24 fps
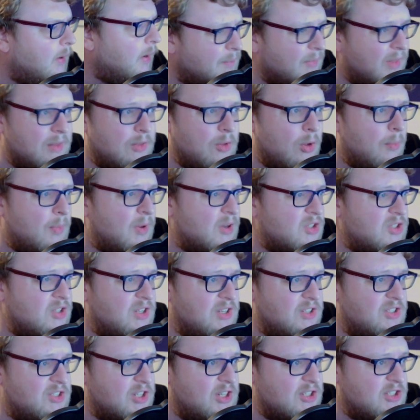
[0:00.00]
Not much
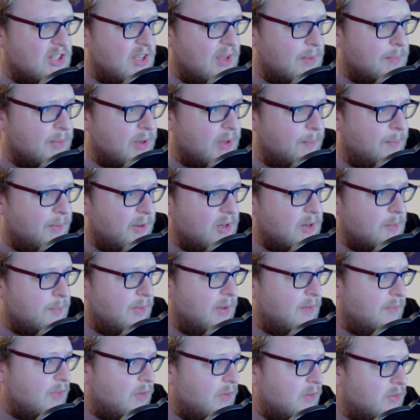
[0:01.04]
needs changing in my opinion,
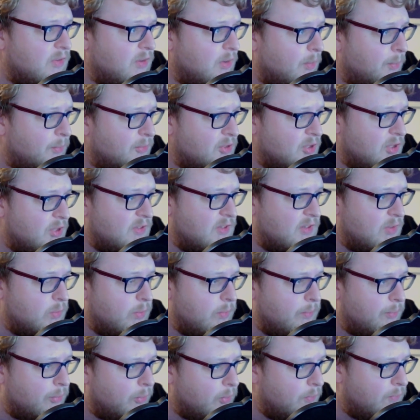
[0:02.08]
but if there is an opportunity to
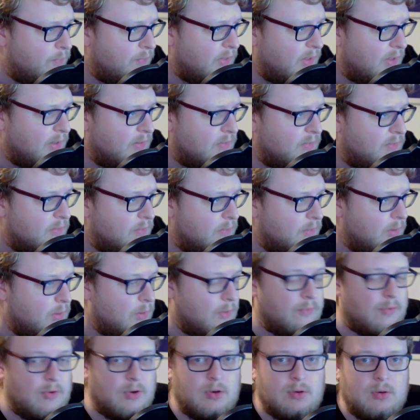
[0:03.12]
improve things, you
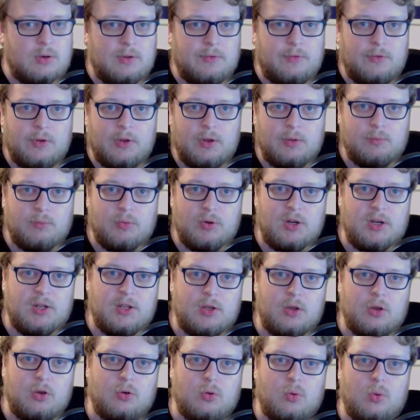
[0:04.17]
know, if a really
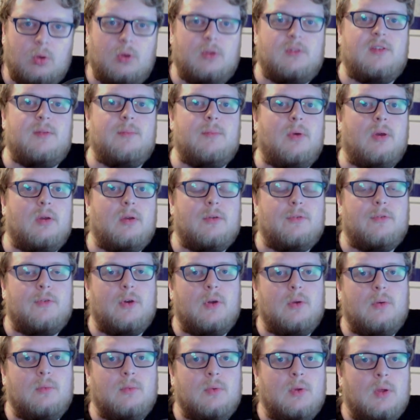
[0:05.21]
good quality
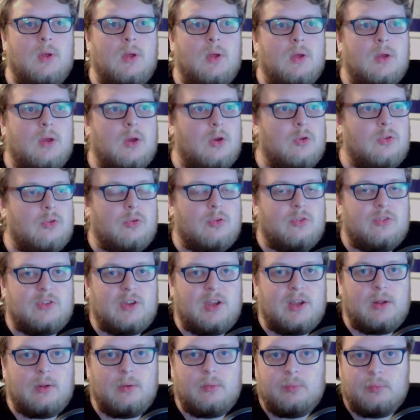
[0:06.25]
microphone goes on
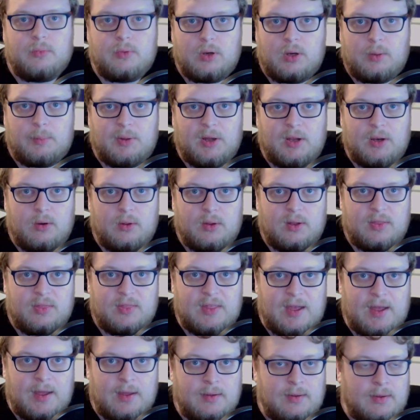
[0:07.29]
sale, then I might look at
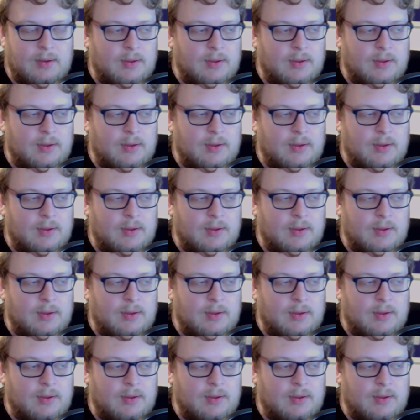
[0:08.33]
that.